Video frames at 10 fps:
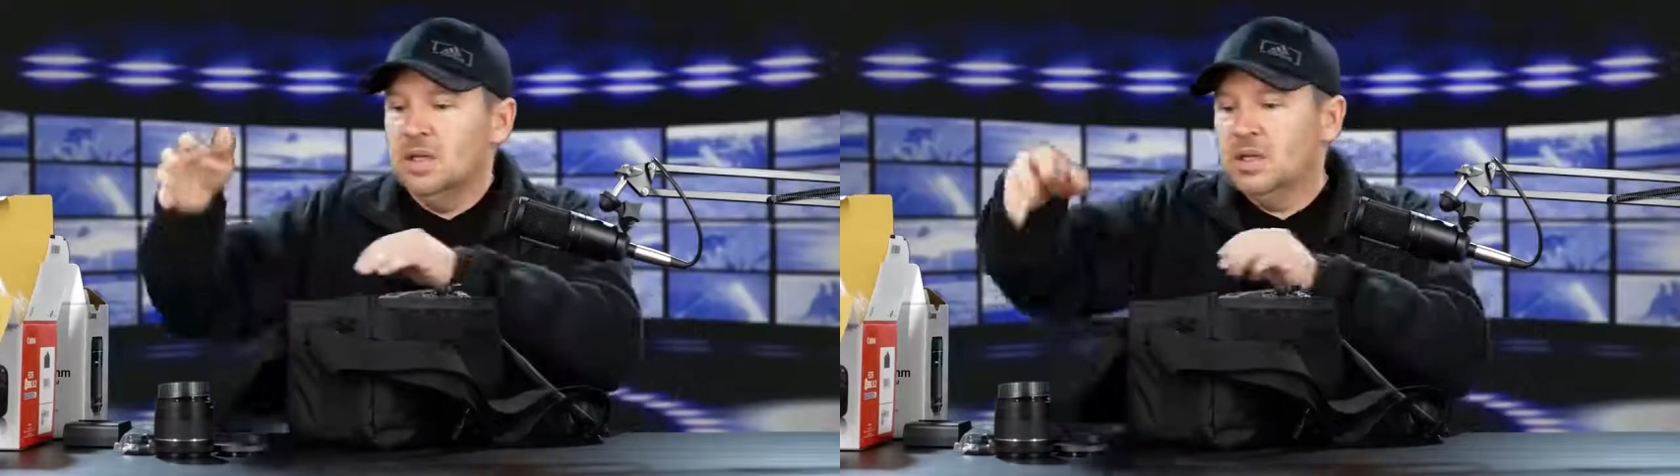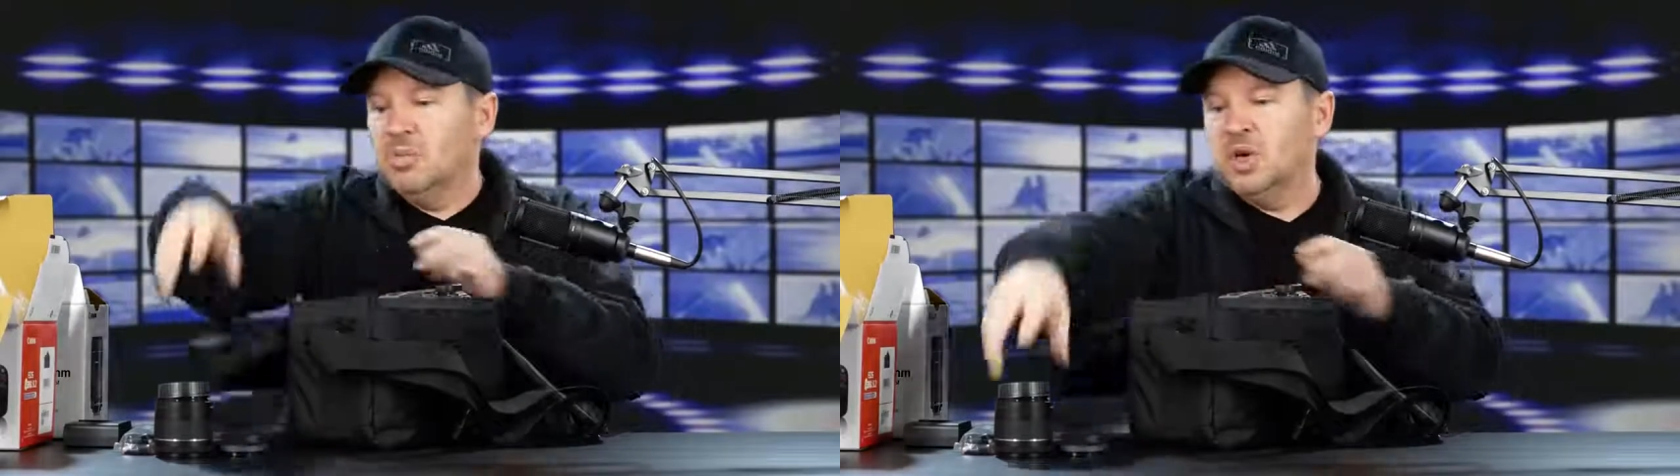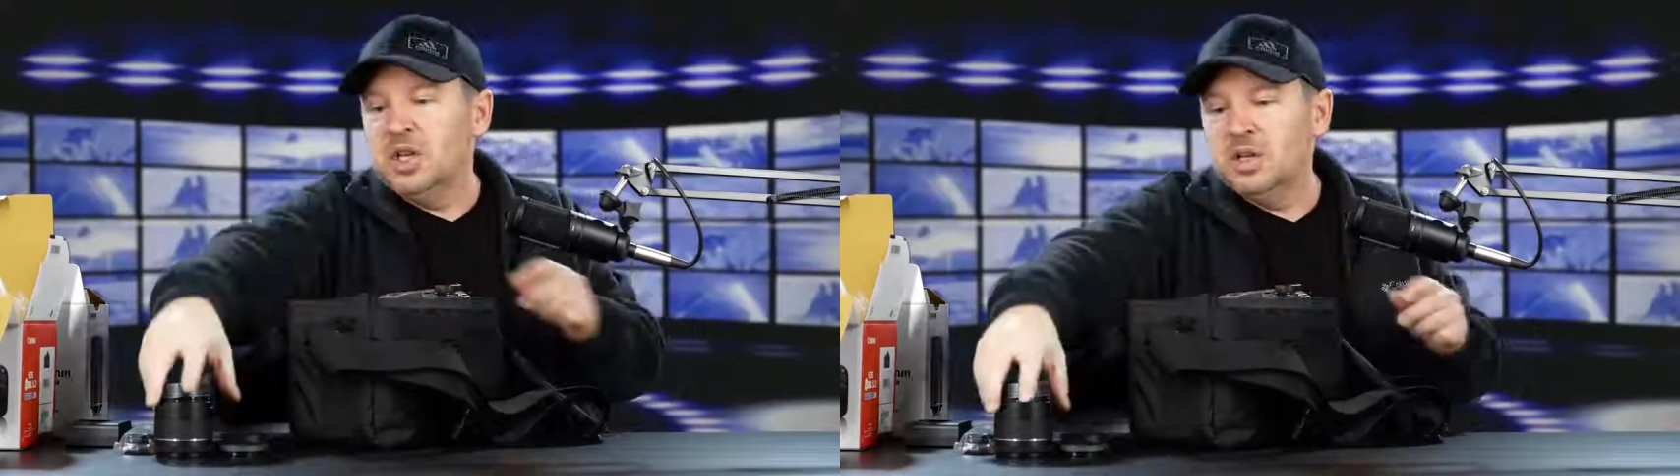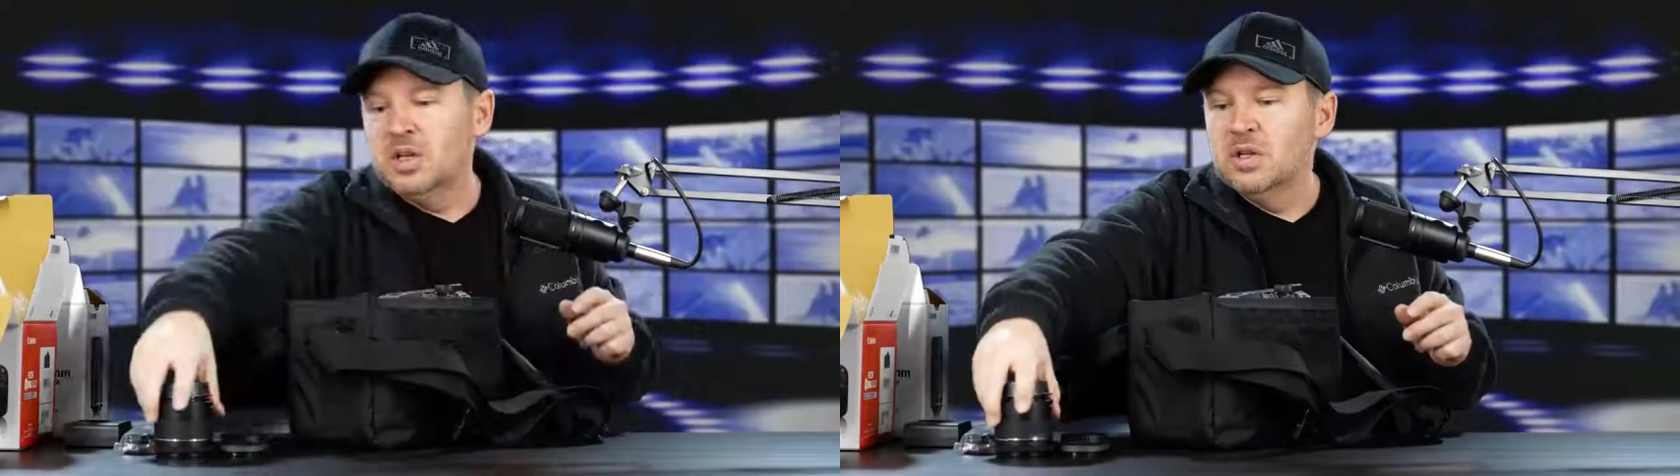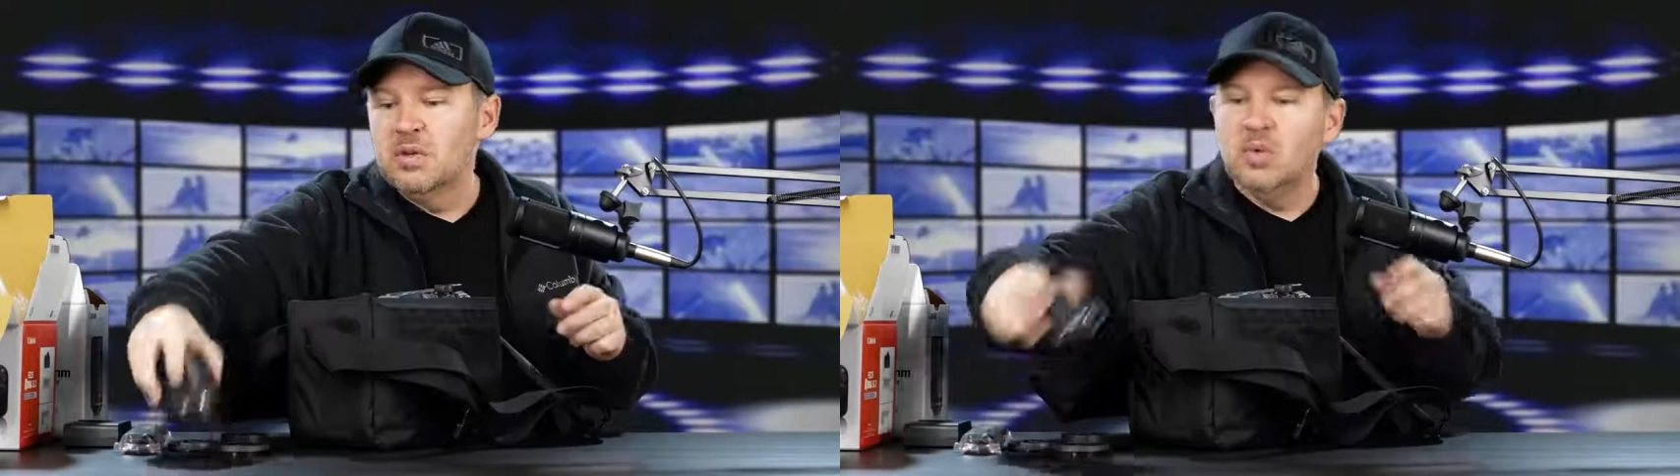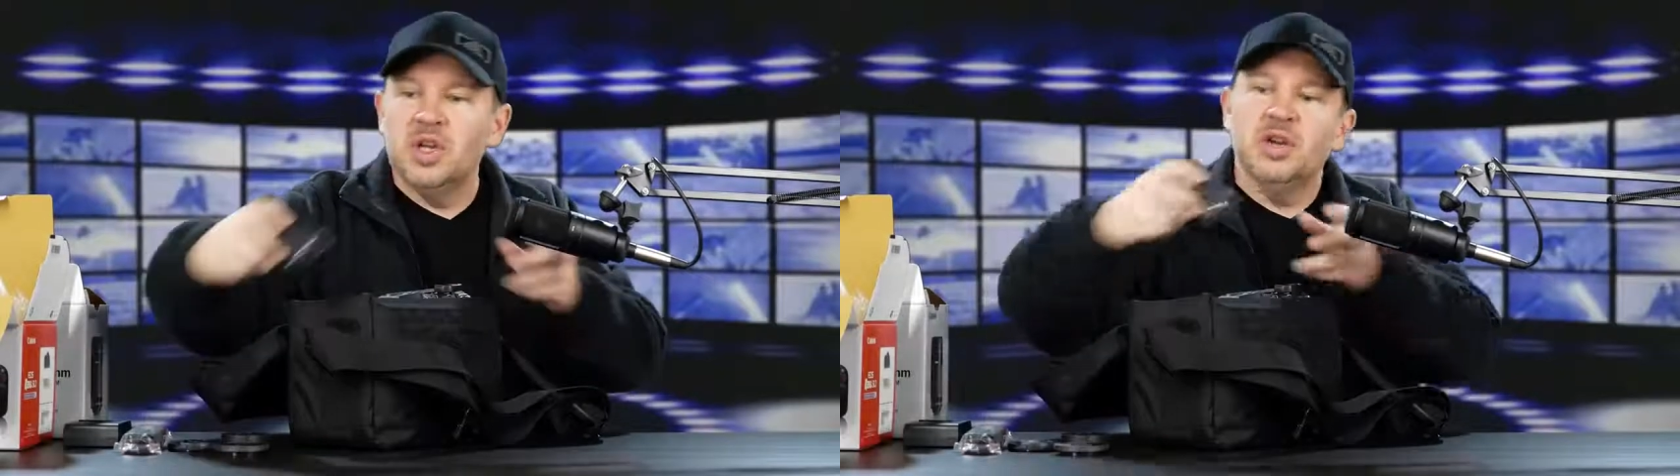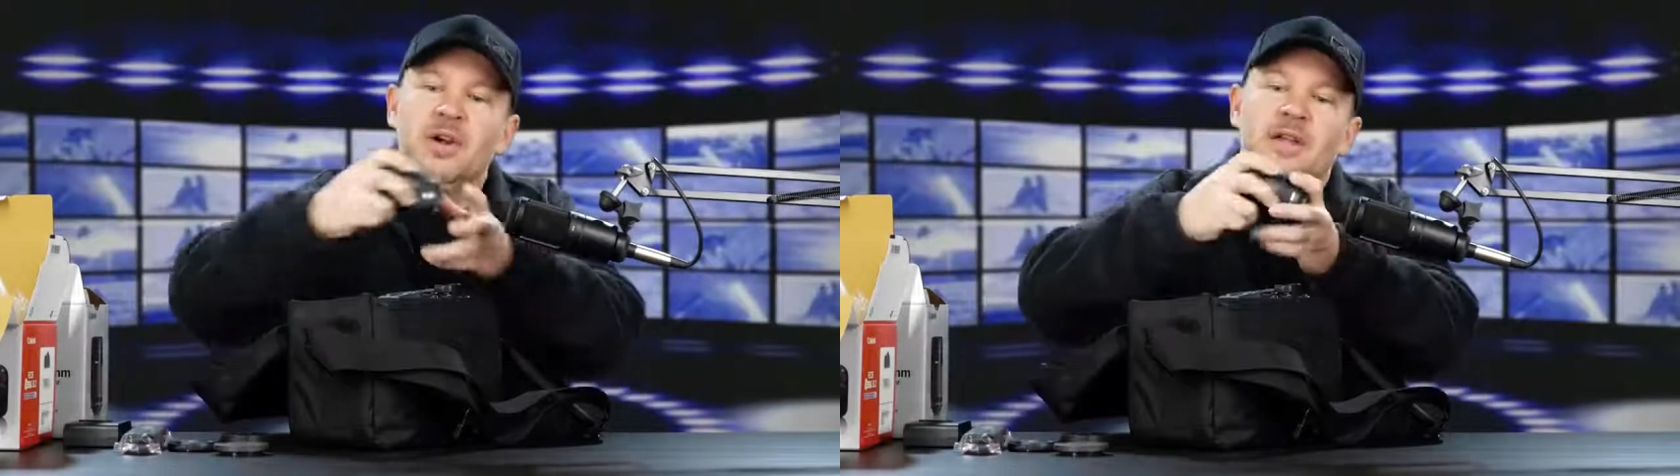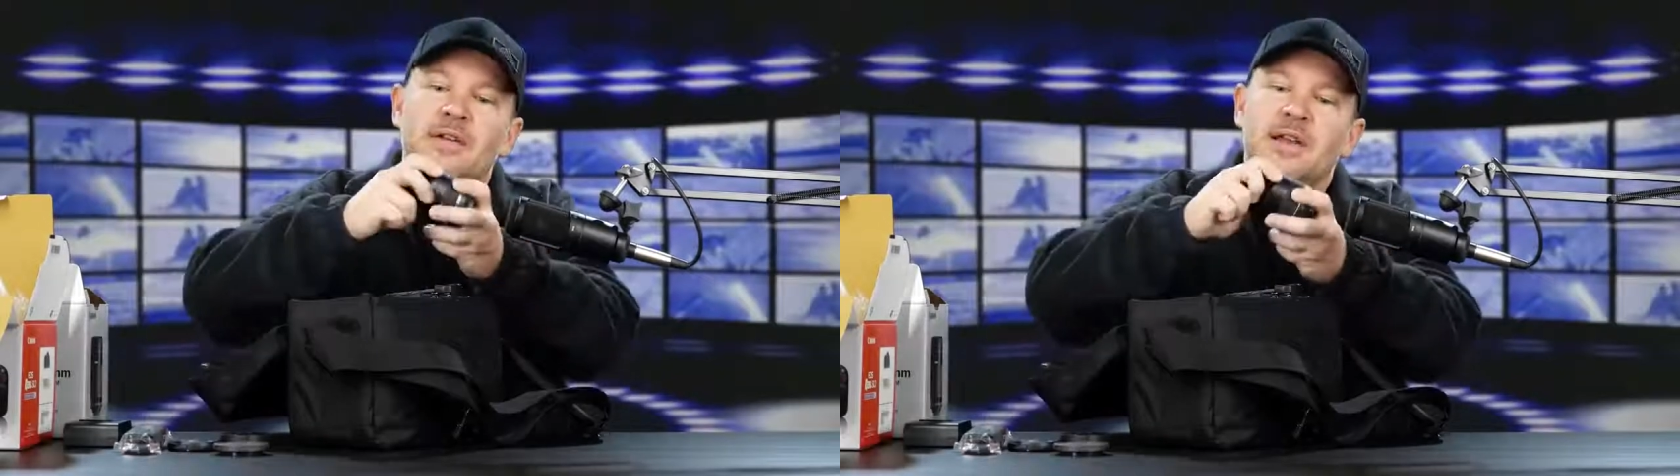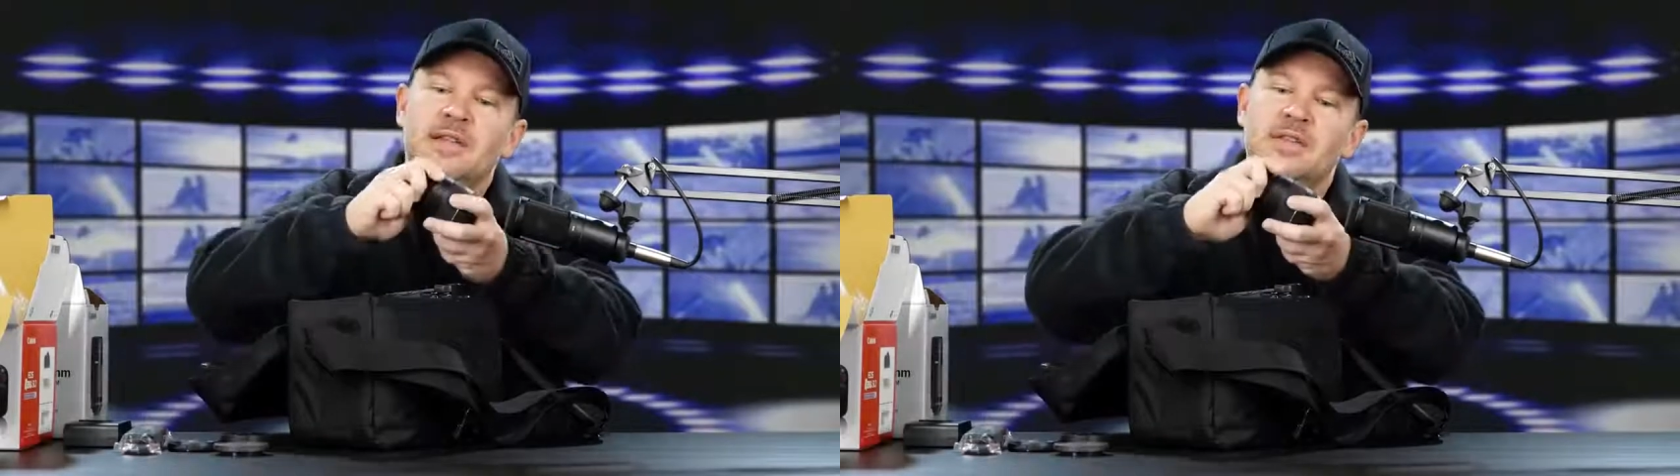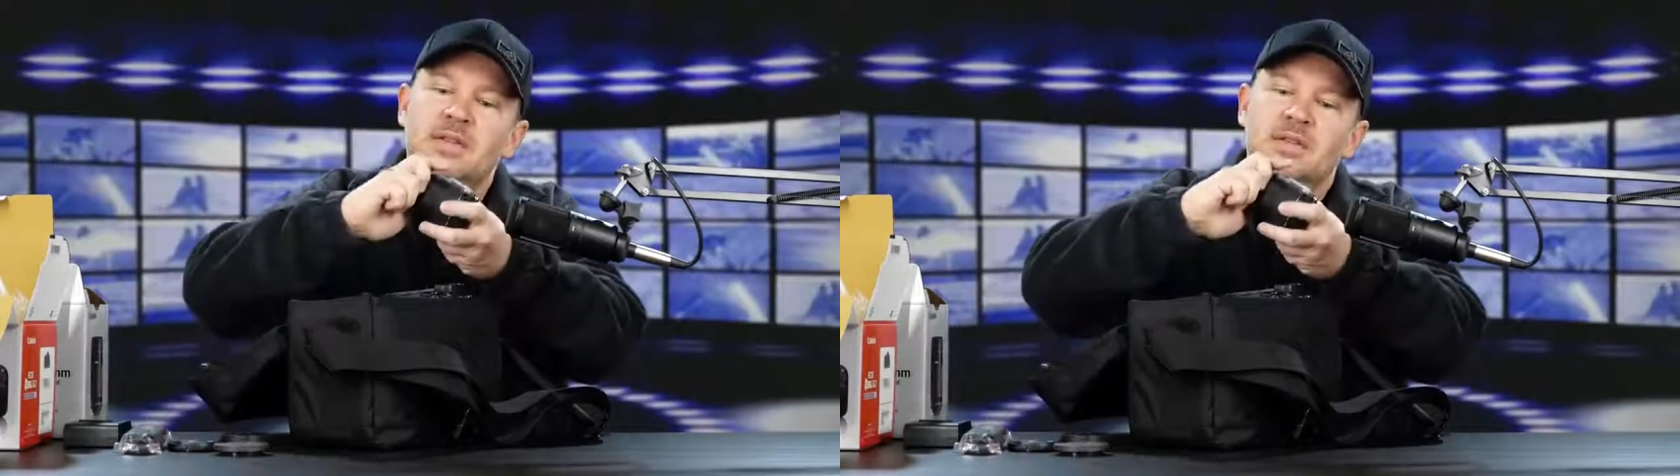When you put in one of your other
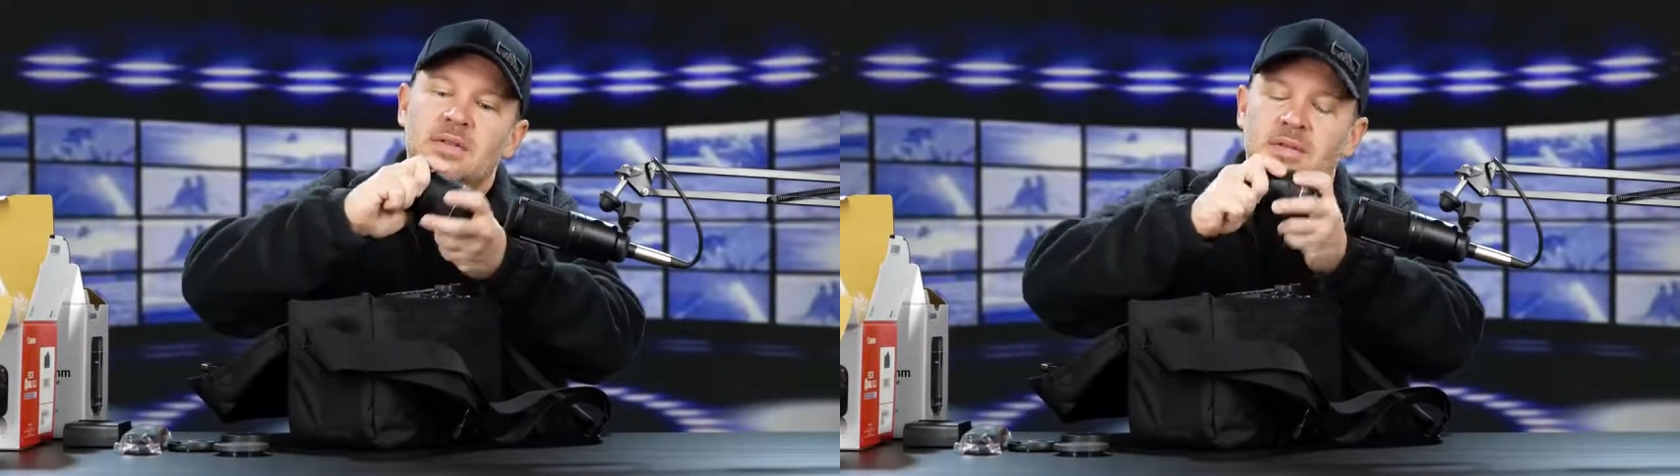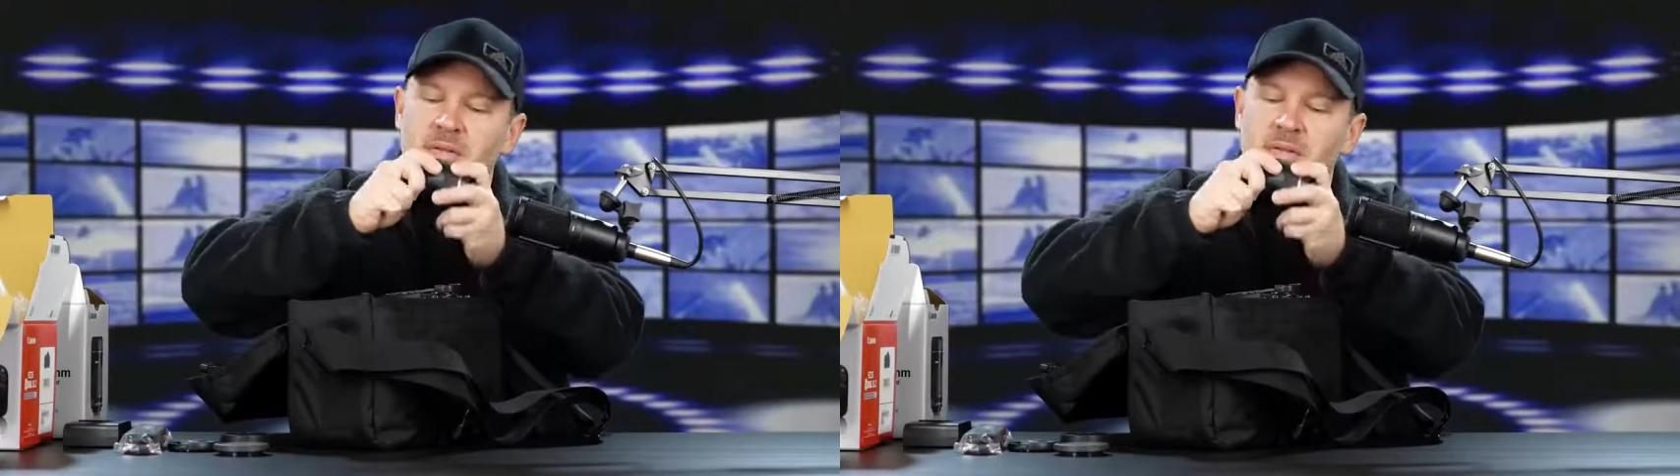lenses,